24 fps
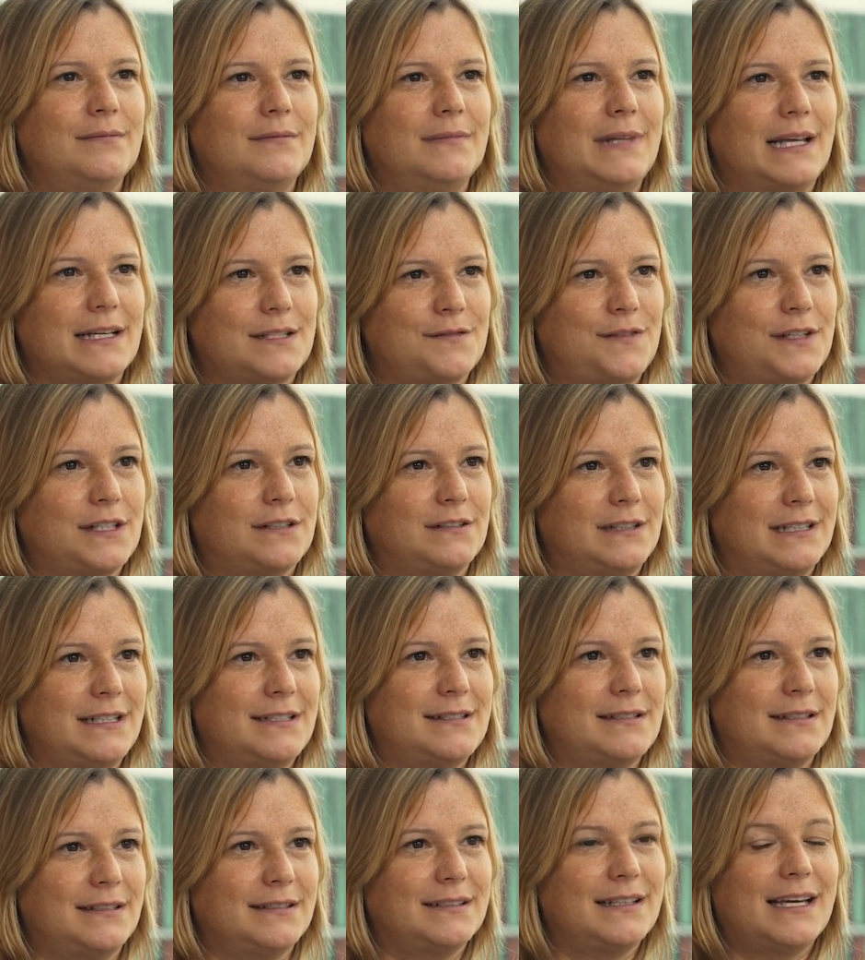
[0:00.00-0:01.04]
Lex Vehicle
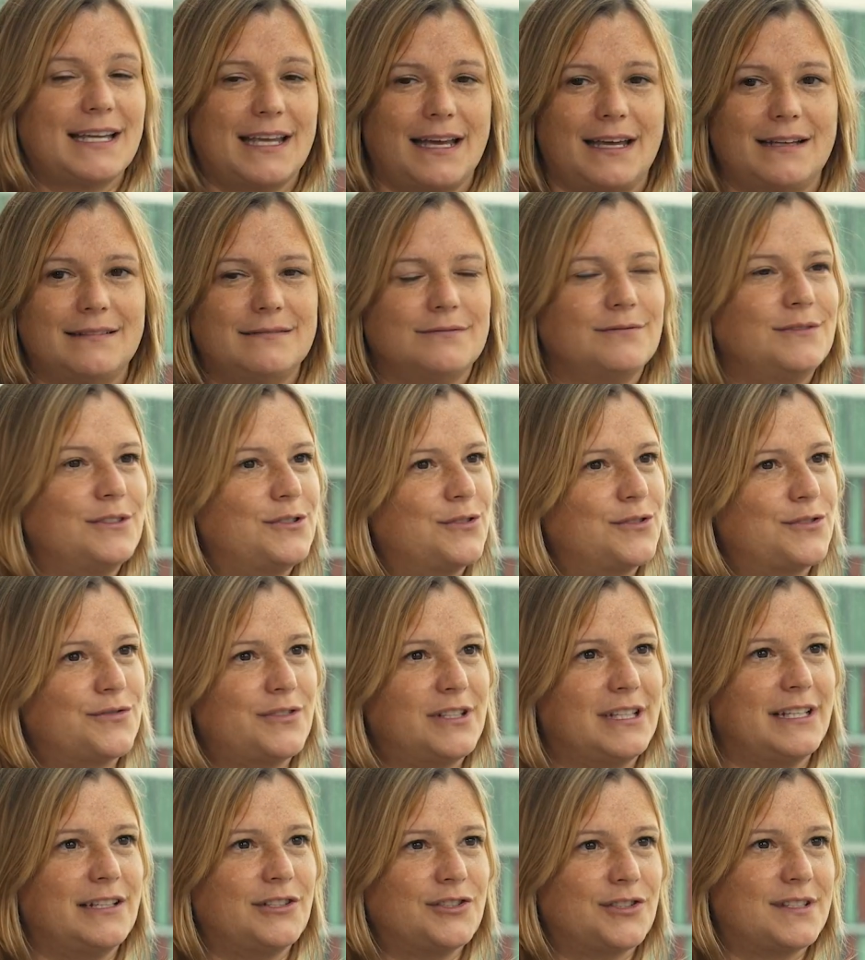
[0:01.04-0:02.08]
Leasing again, which was
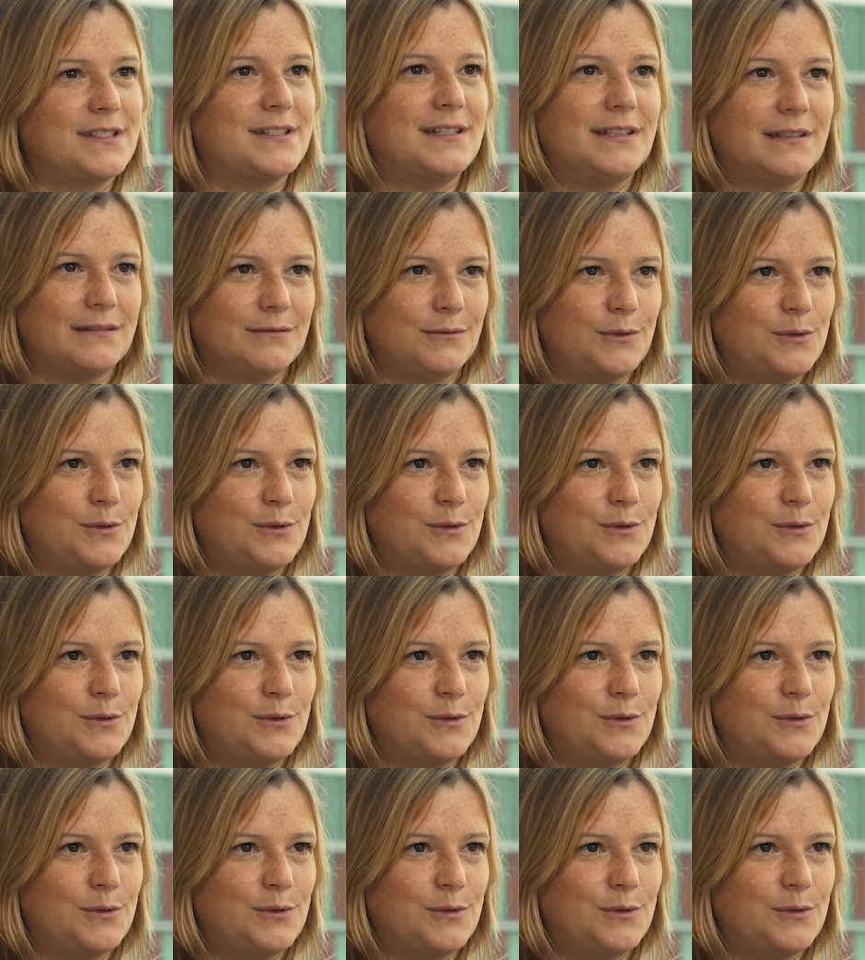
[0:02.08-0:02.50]
really interesting.